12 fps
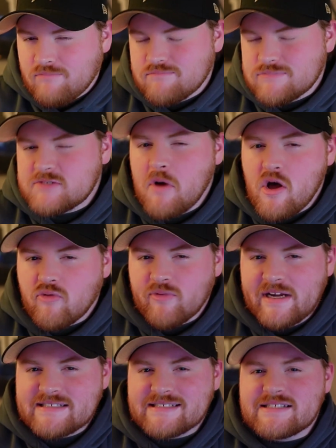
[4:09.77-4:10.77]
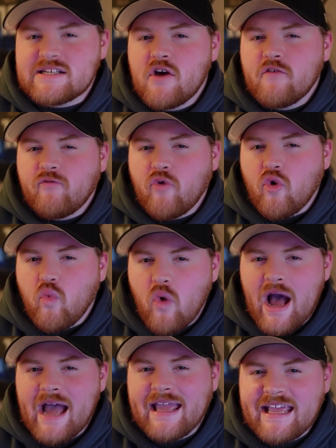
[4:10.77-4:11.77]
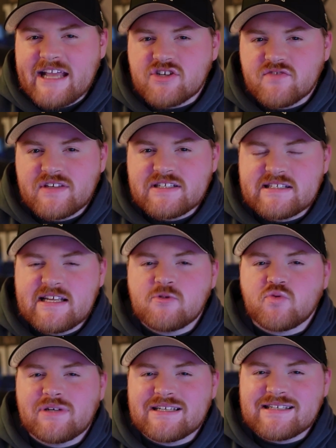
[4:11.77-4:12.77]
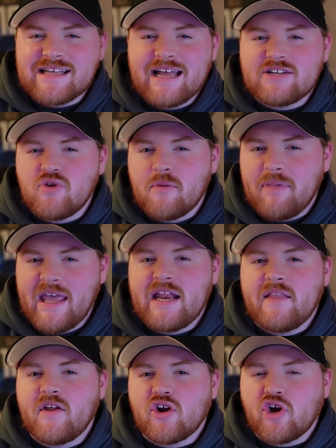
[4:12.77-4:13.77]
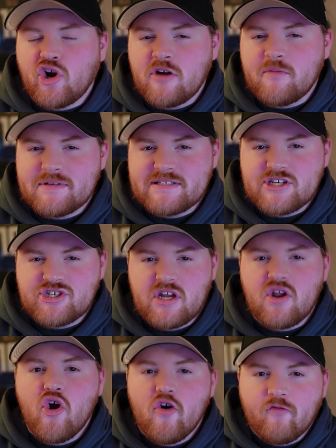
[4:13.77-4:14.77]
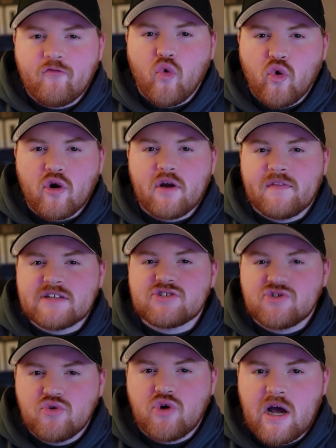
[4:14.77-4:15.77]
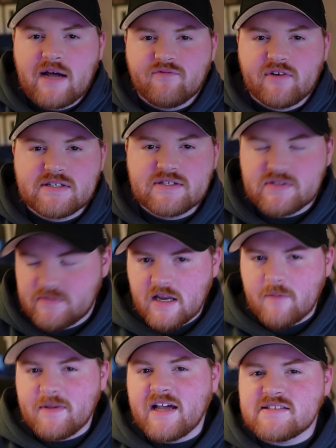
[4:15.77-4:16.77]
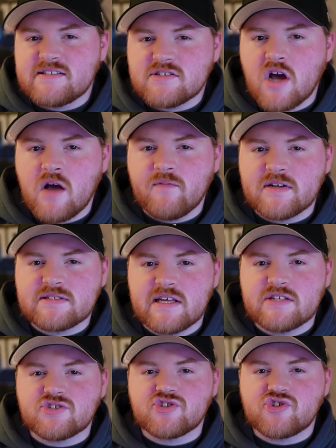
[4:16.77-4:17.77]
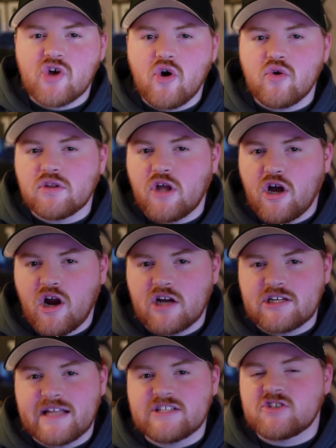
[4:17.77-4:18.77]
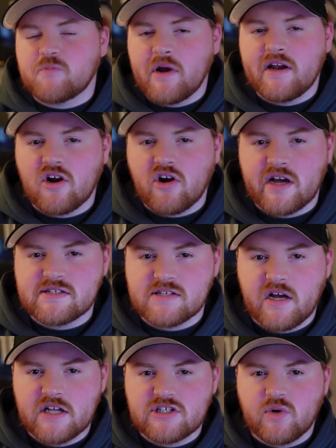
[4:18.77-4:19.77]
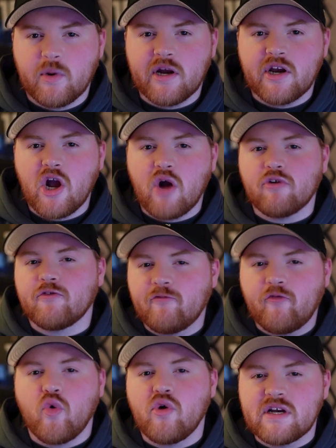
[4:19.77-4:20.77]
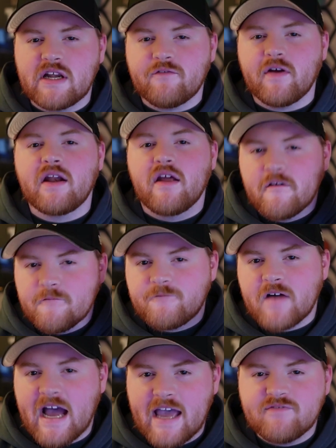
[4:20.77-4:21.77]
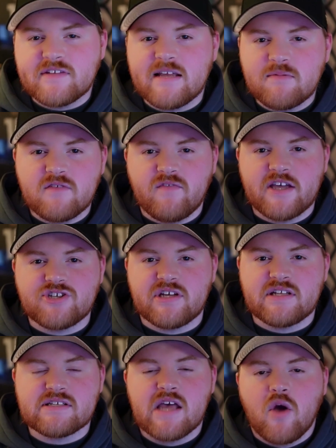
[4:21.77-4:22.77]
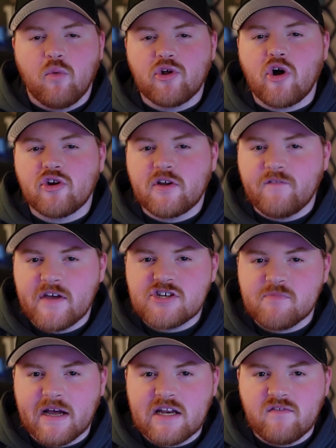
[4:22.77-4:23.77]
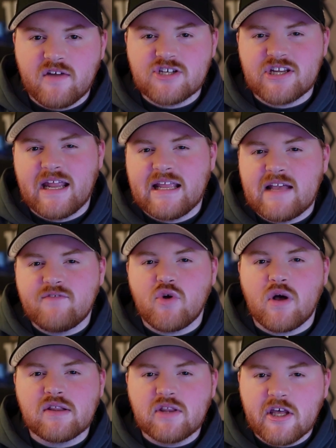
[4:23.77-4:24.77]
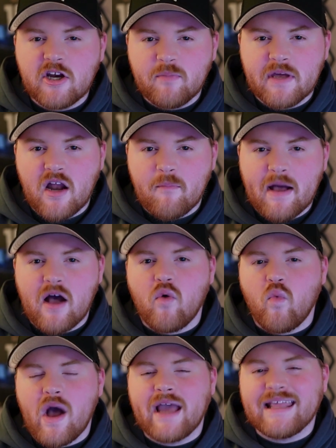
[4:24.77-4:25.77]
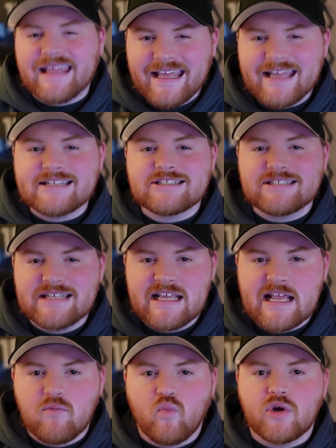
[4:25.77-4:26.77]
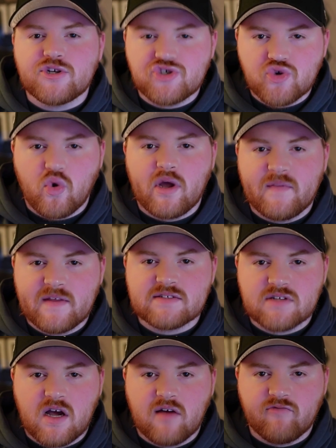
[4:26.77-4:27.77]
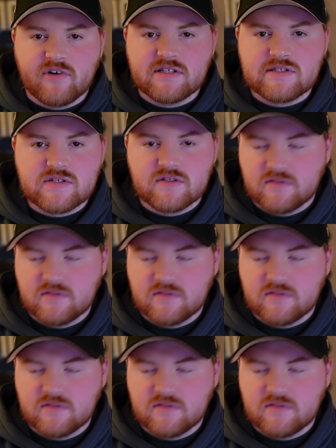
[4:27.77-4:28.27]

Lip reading: small reasons for why each of these teams would decide to abandon their current position for this new conference. Now, because this conference is so large and spread across the country, we're going to go with 4 different 5-team divisions. We'll go division by division and give you a little bit about why each team would join this conference.